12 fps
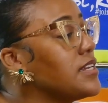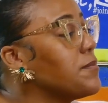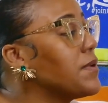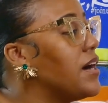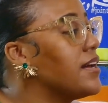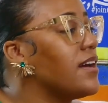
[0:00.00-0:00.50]

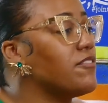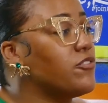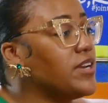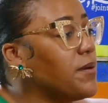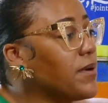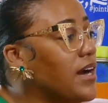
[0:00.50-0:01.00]
them gone off
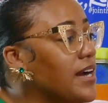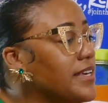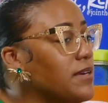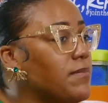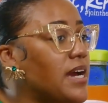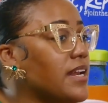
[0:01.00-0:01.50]
with them
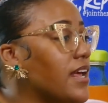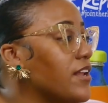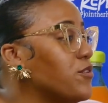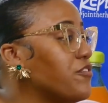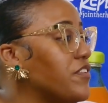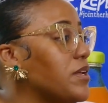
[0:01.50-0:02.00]
concubine and
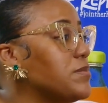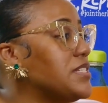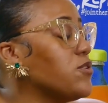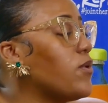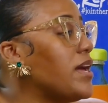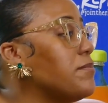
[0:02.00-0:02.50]
do for them
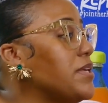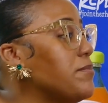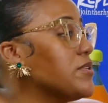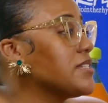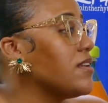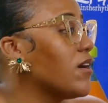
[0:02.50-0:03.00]
thing while me
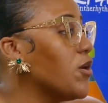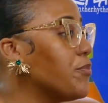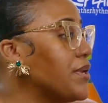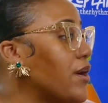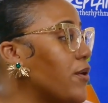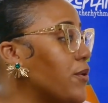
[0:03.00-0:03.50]
must lock up
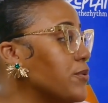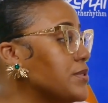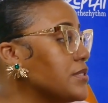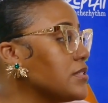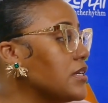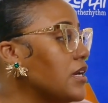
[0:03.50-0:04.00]
in our
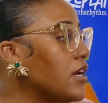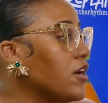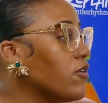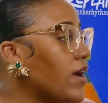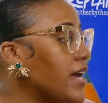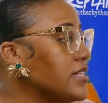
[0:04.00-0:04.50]
house,
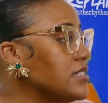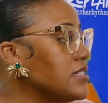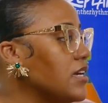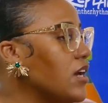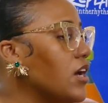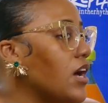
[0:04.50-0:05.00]
right?
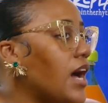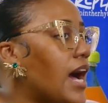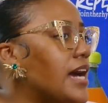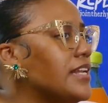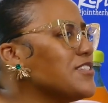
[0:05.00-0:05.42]
And